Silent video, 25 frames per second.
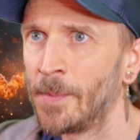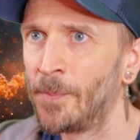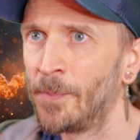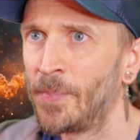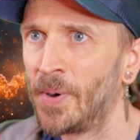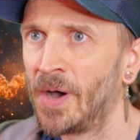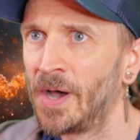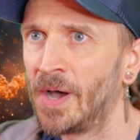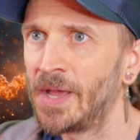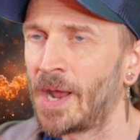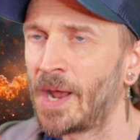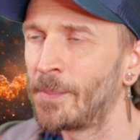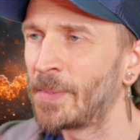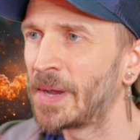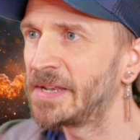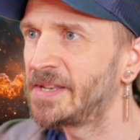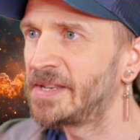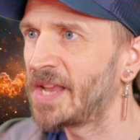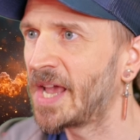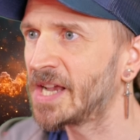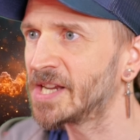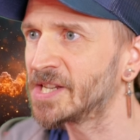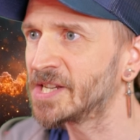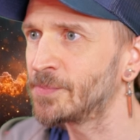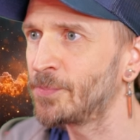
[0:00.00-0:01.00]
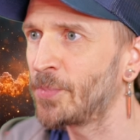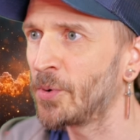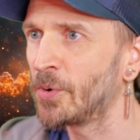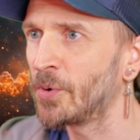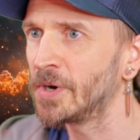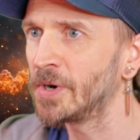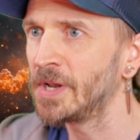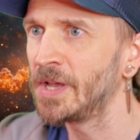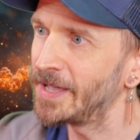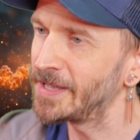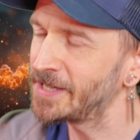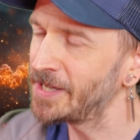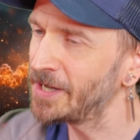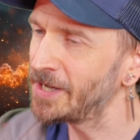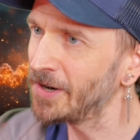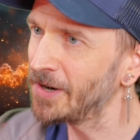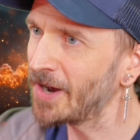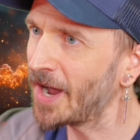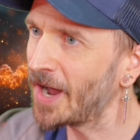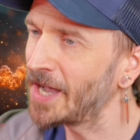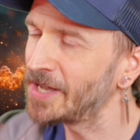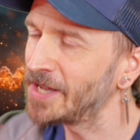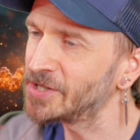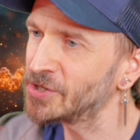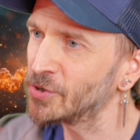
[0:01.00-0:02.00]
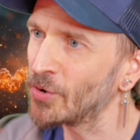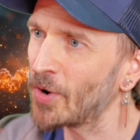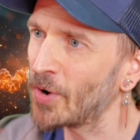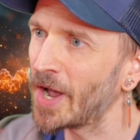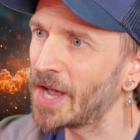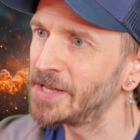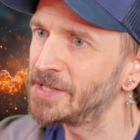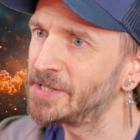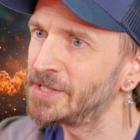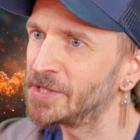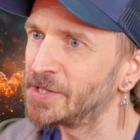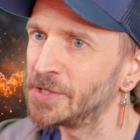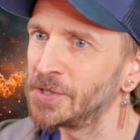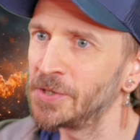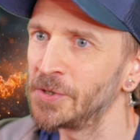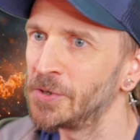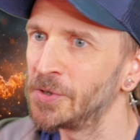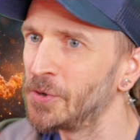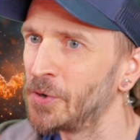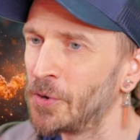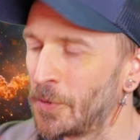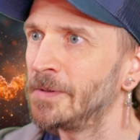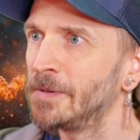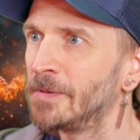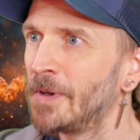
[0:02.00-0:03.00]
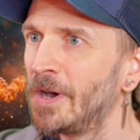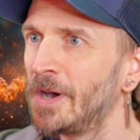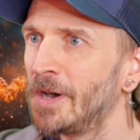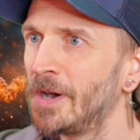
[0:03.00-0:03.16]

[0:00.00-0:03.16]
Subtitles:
But on my dashboard here, I tried to